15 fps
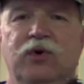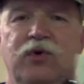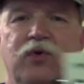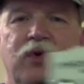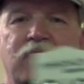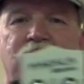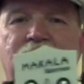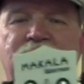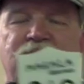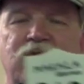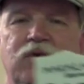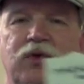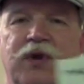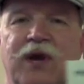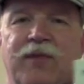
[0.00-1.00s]
quick review,
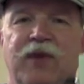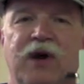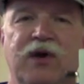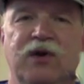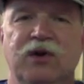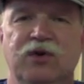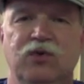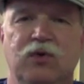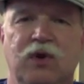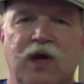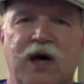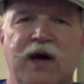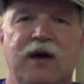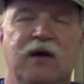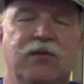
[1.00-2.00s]
and I'm not going to do a
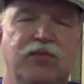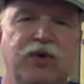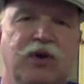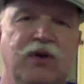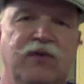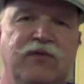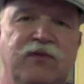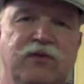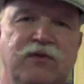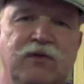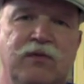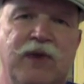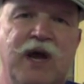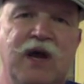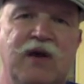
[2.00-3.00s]
lot of comparison to the
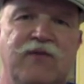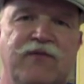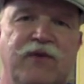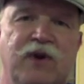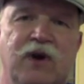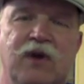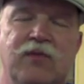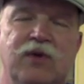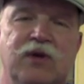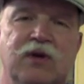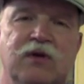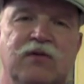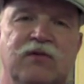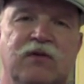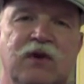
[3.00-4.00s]
Maccaferri,
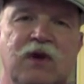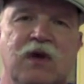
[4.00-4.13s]
because